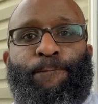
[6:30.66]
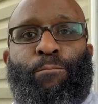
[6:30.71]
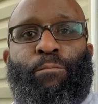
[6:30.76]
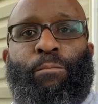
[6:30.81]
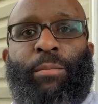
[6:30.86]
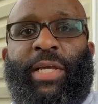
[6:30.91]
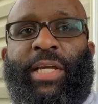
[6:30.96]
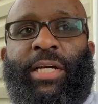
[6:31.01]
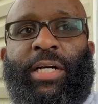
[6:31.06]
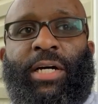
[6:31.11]

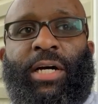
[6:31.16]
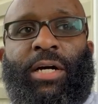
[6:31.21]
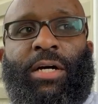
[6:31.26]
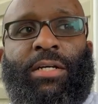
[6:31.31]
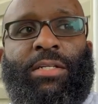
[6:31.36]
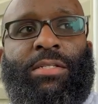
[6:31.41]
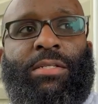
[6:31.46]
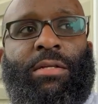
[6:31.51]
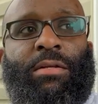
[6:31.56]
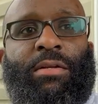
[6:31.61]

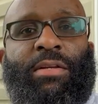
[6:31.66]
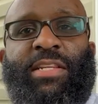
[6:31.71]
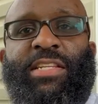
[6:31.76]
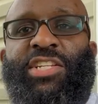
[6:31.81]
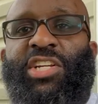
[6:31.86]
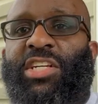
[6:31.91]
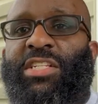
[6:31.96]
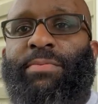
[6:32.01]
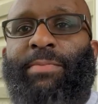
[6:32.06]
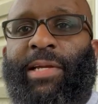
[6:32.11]
because
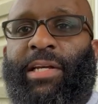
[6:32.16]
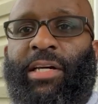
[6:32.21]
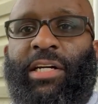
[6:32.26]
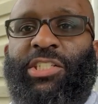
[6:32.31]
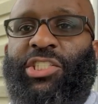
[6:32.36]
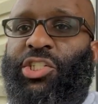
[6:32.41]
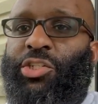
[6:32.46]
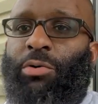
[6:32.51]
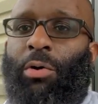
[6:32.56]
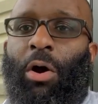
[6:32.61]
just
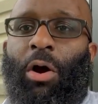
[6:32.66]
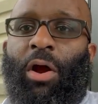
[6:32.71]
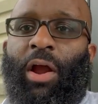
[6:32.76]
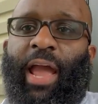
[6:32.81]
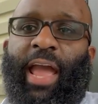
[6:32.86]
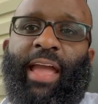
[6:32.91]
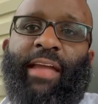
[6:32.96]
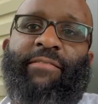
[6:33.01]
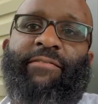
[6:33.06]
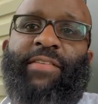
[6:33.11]
because you are
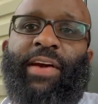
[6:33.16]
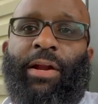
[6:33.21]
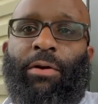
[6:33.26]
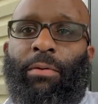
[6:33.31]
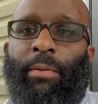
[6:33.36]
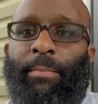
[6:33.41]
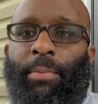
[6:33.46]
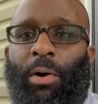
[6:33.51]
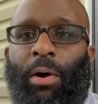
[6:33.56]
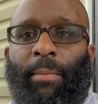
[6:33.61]
a
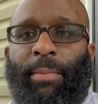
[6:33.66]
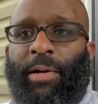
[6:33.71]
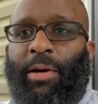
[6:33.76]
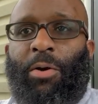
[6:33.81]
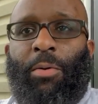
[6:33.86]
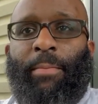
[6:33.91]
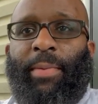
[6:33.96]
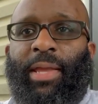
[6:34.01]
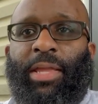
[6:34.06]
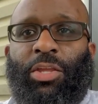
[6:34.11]
veteran barber
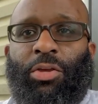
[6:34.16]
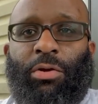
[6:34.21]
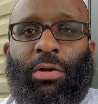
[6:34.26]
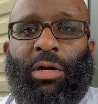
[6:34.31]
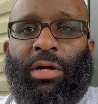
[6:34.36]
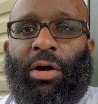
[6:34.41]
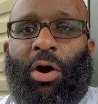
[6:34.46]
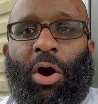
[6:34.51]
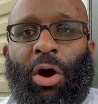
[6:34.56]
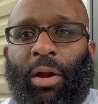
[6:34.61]
don't mean you're
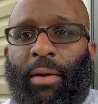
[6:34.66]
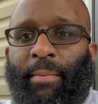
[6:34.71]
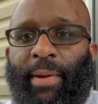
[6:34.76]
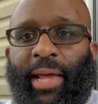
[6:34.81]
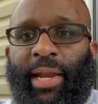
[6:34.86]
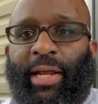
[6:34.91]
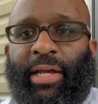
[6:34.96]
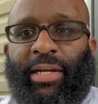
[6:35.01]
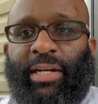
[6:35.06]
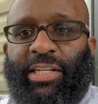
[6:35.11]
going to
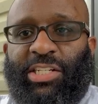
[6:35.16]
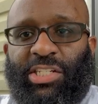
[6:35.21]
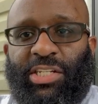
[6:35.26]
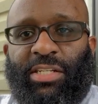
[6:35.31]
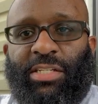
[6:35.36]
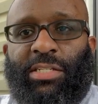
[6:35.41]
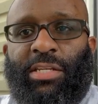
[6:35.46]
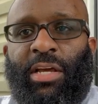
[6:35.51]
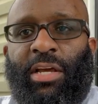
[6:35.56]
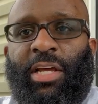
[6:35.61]
automatically
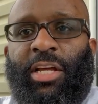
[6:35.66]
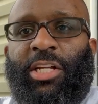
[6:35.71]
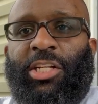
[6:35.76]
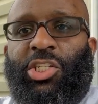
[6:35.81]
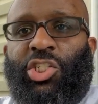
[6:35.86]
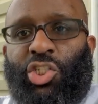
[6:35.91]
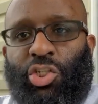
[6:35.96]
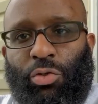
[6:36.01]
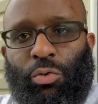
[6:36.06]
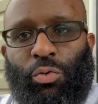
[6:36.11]
just
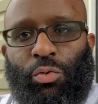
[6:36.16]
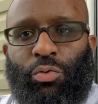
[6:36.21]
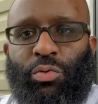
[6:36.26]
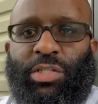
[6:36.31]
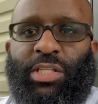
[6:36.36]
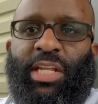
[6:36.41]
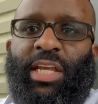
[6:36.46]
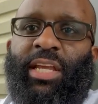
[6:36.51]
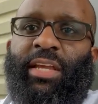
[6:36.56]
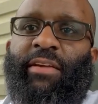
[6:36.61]
choose
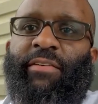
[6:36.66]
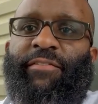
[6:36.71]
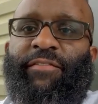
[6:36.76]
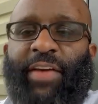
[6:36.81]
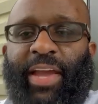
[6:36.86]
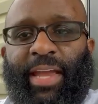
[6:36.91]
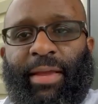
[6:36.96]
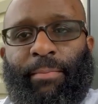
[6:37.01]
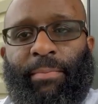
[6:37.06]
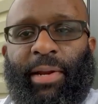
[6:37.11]
the
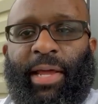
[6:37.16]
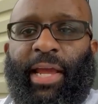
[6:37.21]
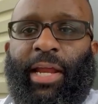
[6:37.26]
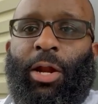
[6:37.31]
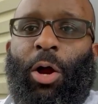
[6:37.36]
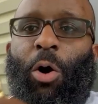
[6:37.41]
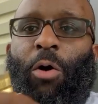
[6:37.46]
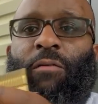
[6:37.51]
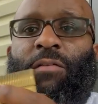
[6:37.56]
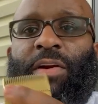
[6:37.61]
fade blade
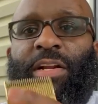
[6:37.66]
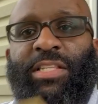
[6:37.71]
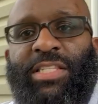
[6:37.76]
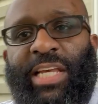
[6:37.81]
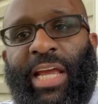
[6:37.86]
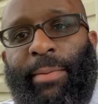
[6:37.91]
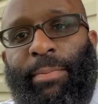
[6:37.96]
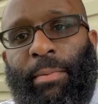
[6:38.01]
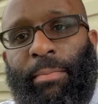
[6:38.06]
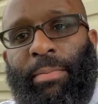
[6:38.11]
over the
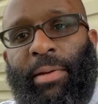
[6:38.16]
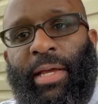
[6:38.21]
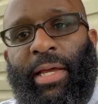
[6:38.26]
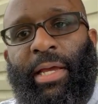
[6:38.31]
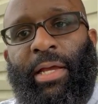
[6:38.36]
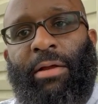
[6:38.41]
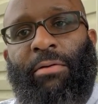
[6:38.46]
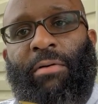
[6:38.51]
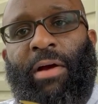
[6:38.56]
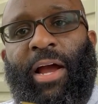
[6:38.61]
taper
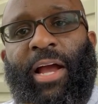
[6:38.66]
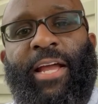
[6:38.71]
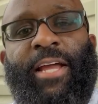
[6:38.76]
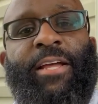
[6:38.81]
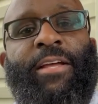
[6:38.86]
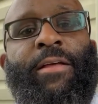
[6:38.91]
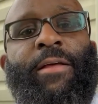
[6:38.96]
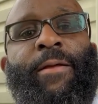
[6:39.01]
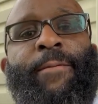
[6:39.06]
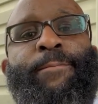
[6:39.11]
blade, right?
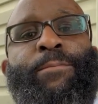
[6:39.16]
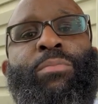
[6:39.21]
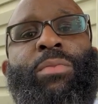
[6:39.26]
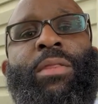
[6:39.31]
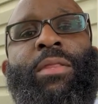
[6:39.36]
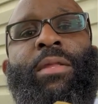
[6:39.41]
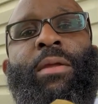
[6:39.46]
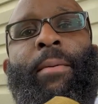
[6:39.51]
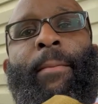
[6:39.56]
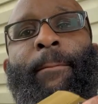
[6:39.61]

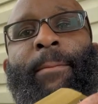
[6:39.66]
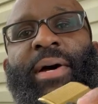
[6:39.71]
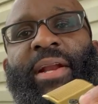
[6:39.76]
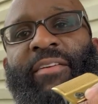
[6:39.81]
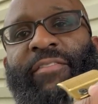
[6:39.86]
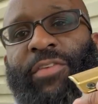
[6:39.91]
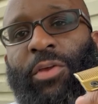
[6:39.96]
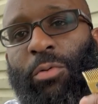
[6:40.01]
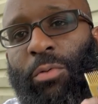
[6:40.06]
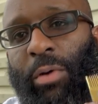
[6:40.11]
But
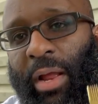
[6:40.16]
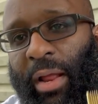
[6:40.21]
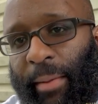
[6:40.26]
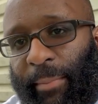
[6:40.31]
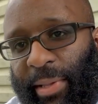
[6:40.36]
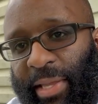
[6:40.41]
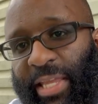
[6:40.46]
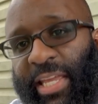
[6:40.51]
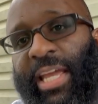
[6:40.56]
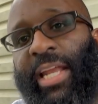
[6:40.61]
if you were a
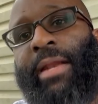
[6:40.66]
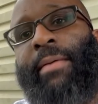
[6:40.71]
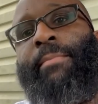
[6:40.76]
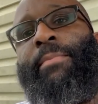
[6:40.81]
beginning